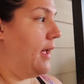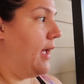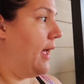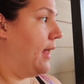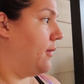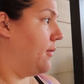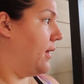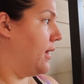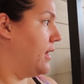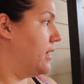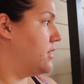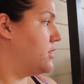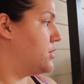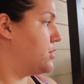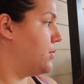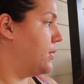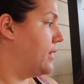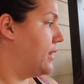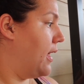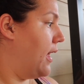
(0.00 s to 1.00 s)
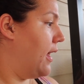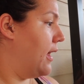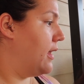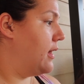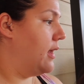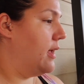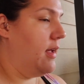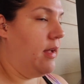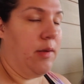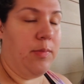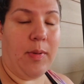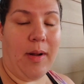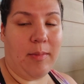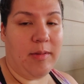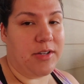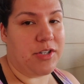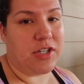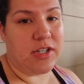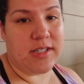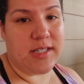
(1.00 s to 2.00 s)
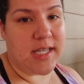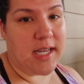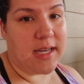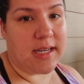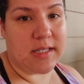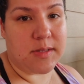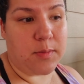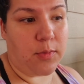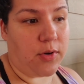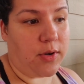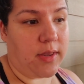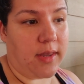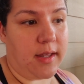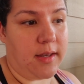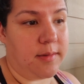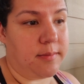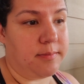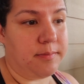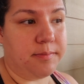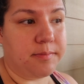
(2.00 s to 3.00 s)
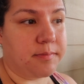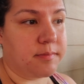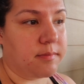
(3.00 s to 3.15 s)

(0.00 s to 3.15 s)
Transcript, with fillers: anyway he's doing that probably shouldn't take us more than